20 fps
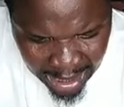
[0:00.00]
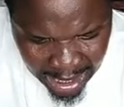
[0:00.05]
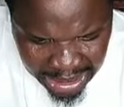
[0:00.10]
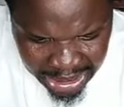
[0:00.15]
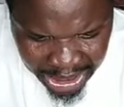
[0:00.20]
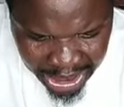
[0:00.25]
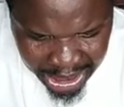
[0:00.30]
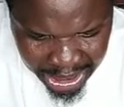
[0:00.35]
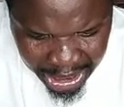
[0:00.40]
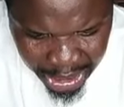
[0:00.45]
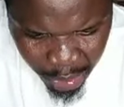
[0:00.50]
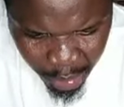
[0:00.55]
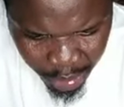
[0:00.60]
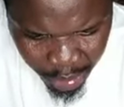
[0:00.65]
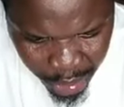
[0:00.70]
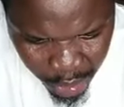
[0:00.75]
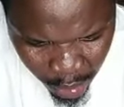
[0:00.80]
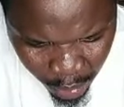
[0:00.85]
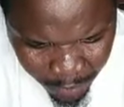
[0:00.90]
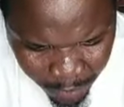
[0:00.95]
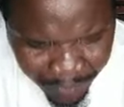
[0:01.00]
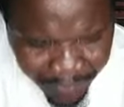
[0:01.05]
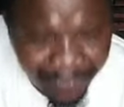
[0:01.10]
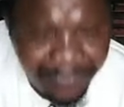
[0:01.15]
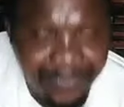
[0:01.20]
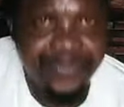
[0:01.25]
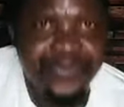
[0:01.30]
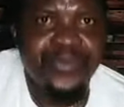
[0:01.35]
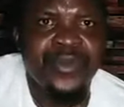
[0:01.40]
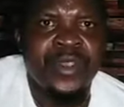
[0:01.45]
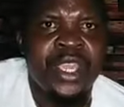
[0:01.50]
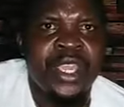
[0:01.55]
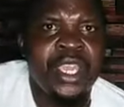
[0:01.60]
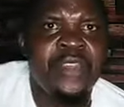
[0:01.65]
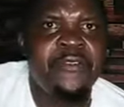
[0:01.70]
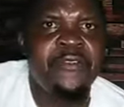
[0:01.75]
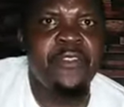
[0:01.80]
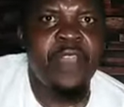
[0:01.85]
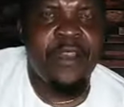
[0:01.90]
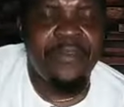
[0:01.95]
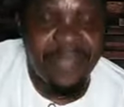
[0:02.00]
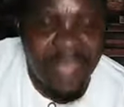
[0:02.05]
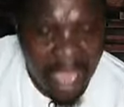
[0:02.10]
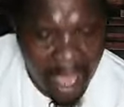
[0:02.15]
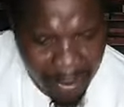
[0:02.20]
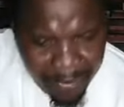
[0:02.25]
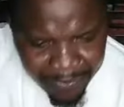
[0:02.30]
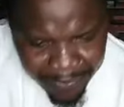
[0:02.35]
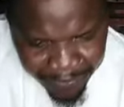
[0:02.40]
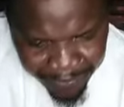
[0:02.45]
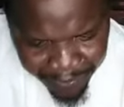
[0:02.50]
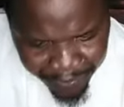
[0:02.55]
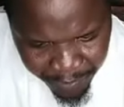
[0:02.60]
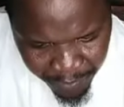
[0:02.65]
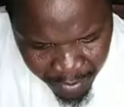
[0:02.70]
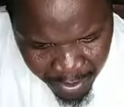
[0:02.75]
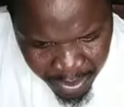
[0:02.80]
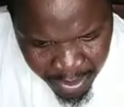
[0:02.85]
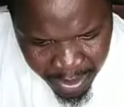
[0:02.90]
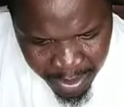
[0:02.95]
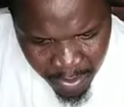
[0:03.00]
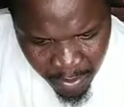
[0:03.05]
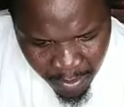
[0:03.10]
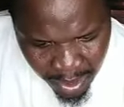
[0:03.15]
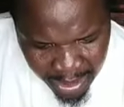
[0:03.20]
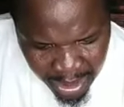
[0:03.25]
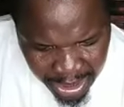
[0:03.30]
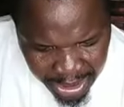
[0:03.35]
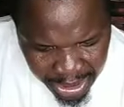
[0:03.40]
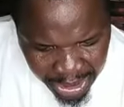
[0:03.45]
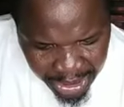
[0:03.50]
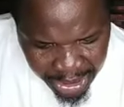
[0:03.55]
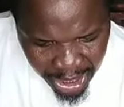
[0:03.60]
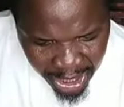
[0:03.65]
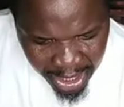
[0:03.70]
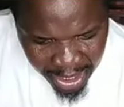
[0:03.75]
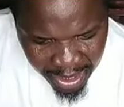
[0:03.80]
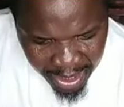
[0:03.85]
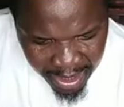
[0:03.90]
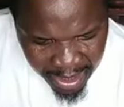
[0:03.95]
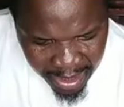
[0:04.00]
Let's read it with you if you are there. What does it say?